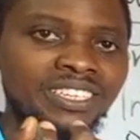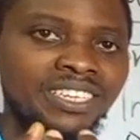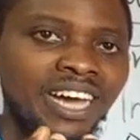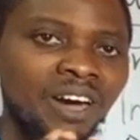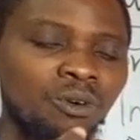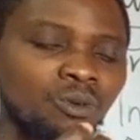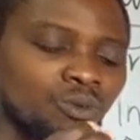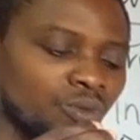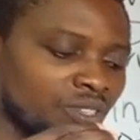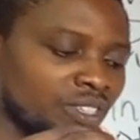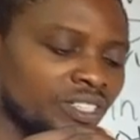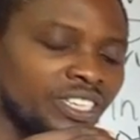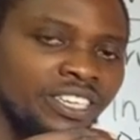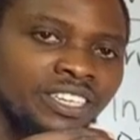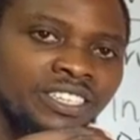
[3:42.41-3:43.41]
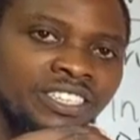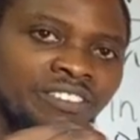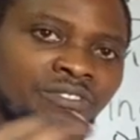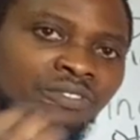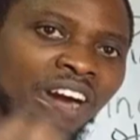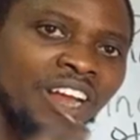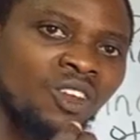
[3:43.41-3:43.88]
Now, the
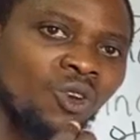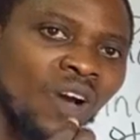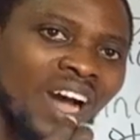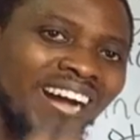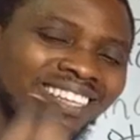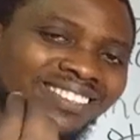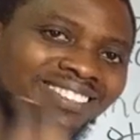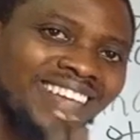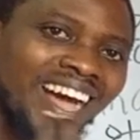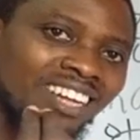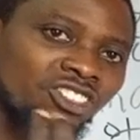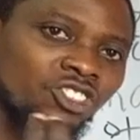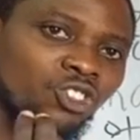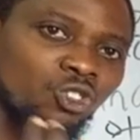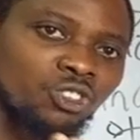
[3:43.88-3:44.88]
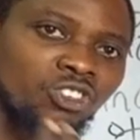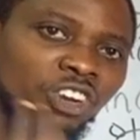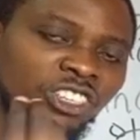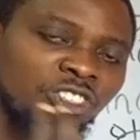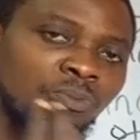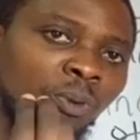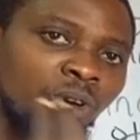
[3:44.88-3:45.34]
value attached to the
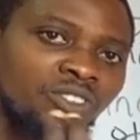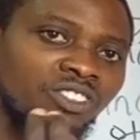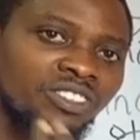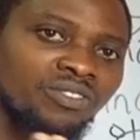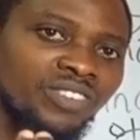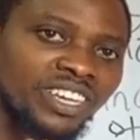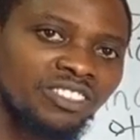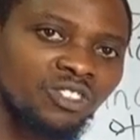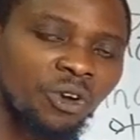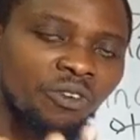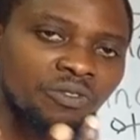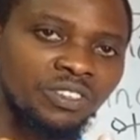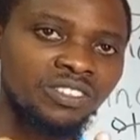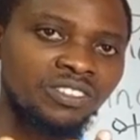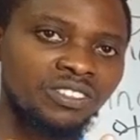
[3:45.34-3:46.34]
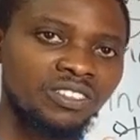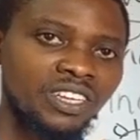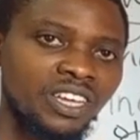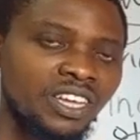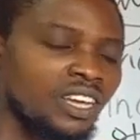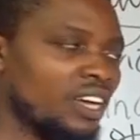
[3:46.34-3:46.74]
responsiveness of this